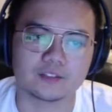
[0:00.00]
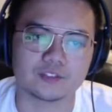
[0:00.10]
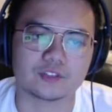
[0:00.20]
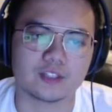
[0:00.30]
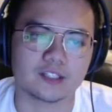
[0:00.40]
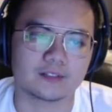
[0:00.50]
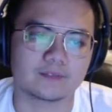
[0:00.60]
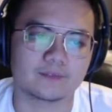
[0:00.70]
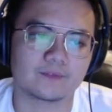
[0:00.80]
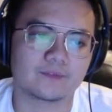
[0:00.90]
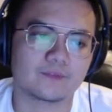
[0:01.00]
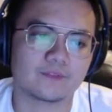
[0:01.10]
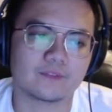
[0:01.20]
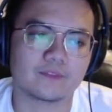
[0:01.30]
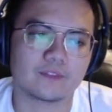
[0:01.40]
study.
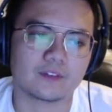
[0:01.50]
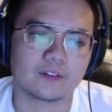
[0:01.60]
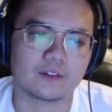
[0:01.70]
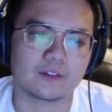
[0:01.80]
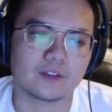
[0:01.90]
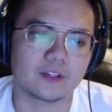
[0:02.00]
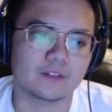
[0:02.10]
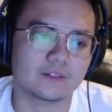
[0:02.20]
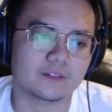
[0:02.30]
Okay,